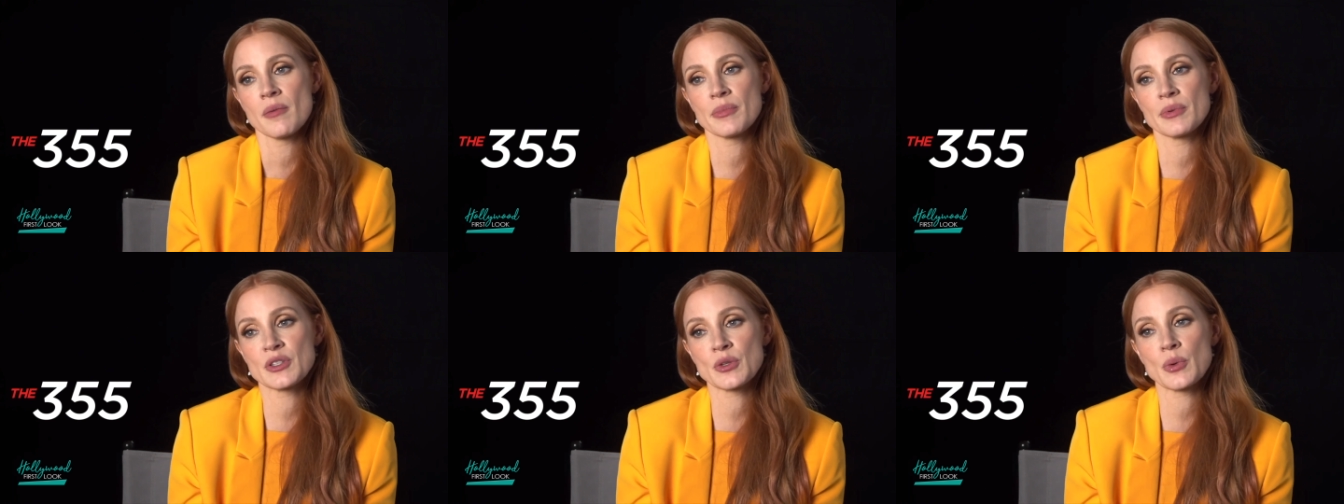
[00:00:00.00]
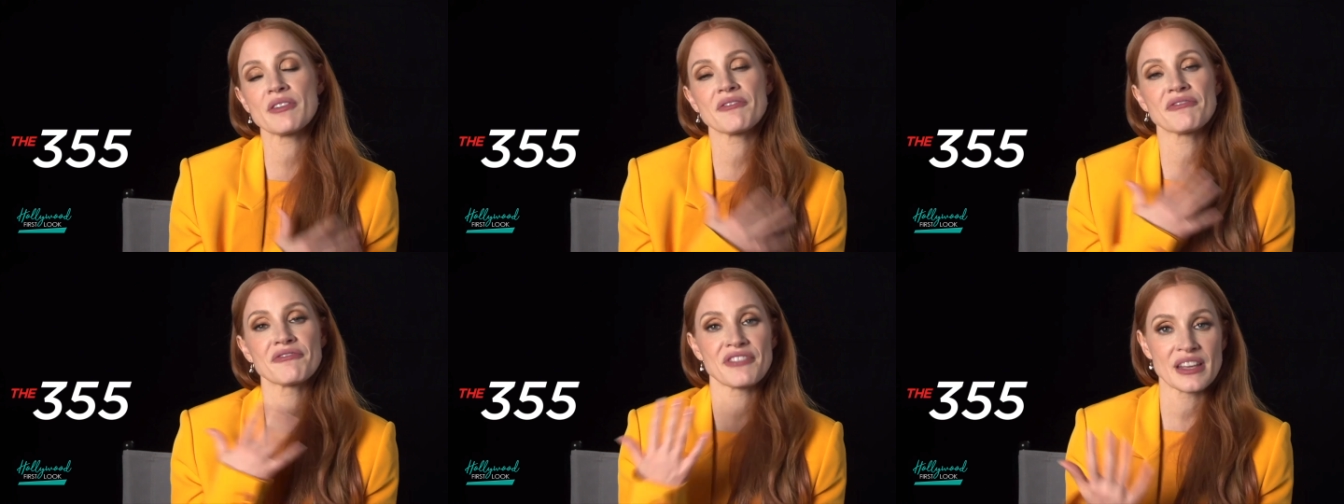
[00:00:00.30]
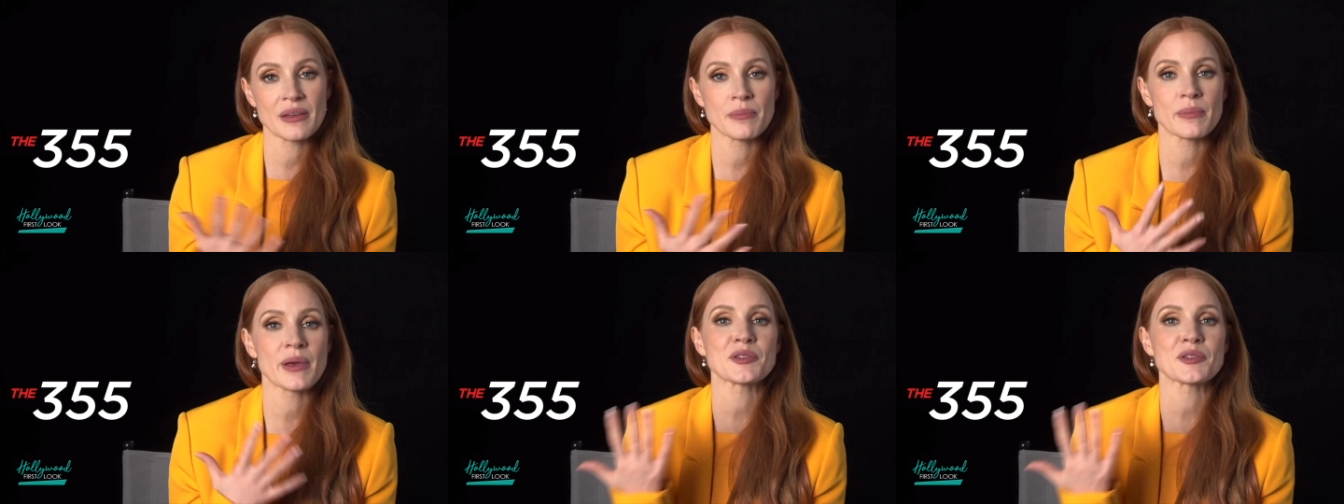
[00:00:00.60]
between
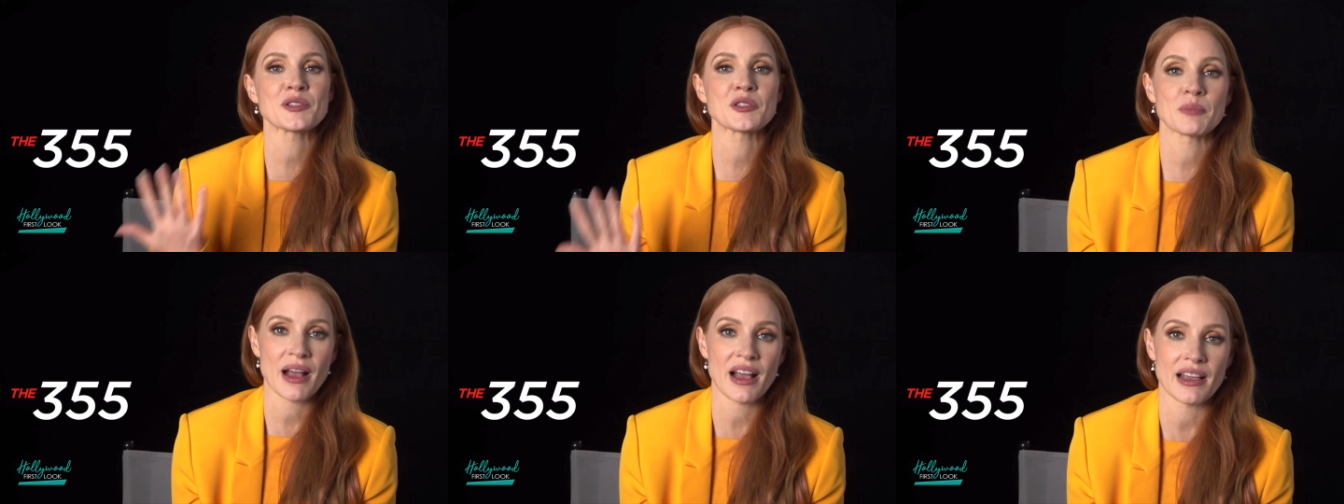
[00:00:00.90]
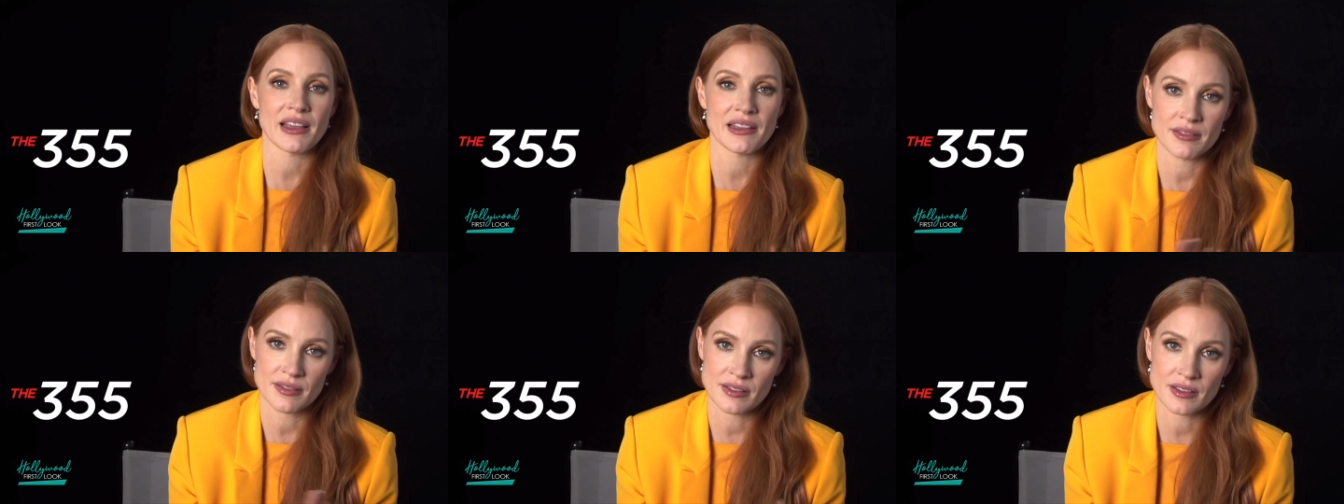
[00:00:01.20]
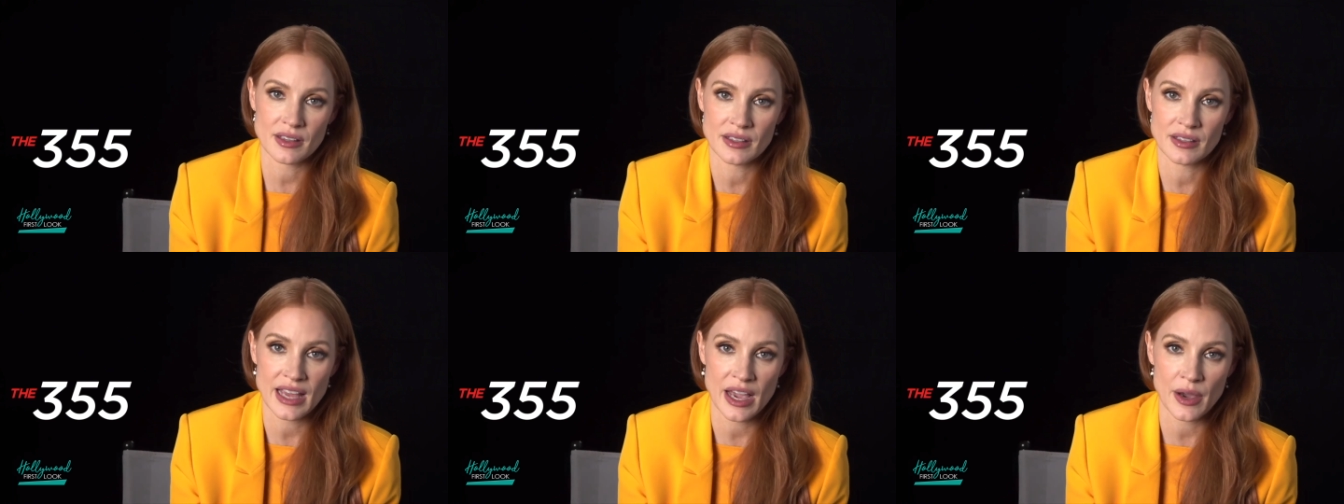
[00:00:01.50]
female
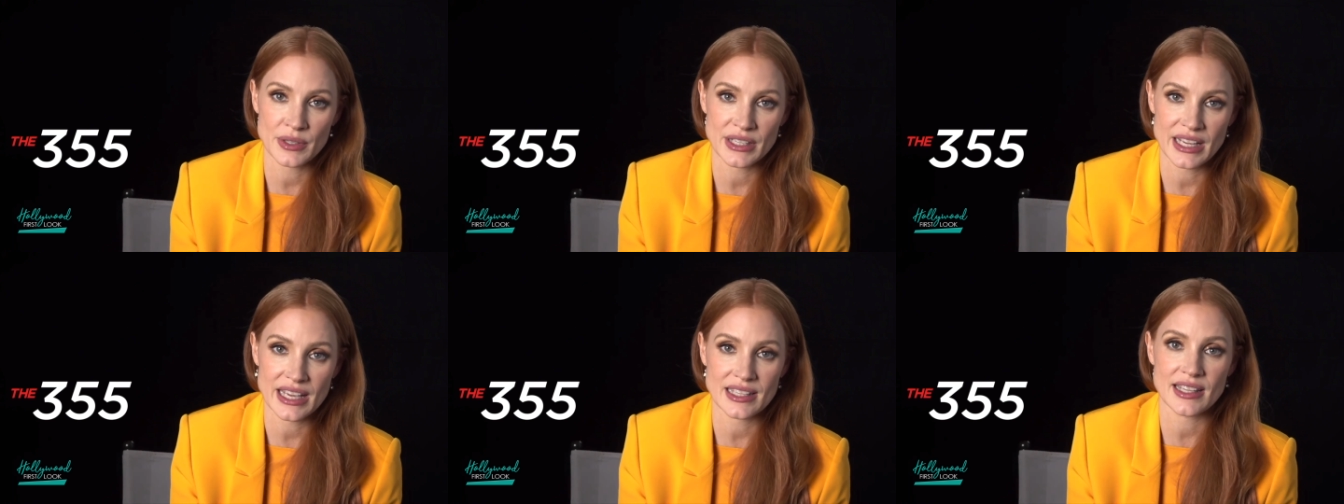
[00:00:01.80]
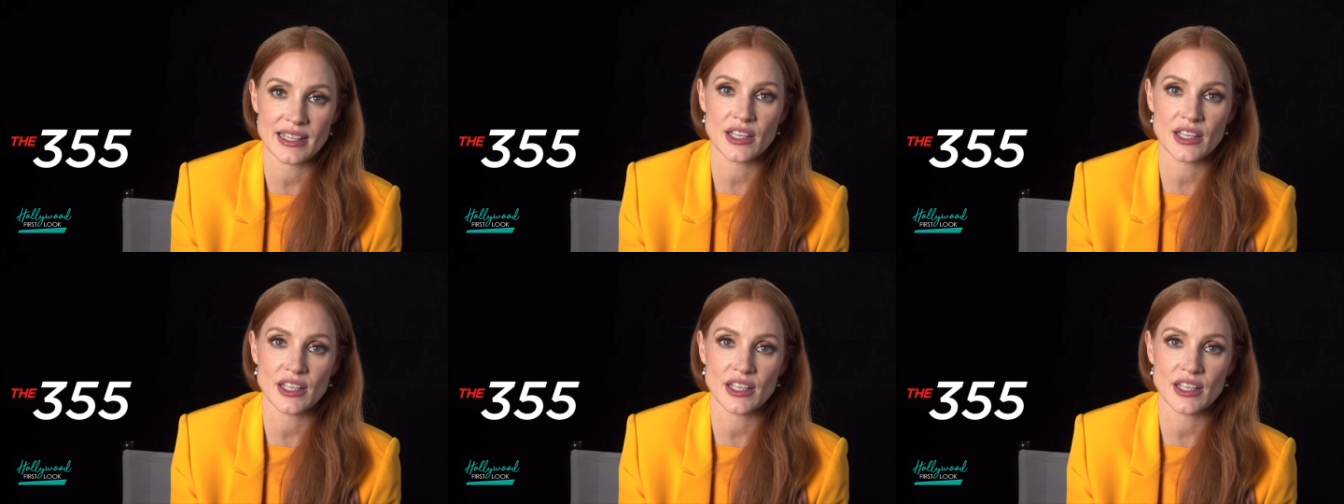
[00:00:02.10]
spies nowadays,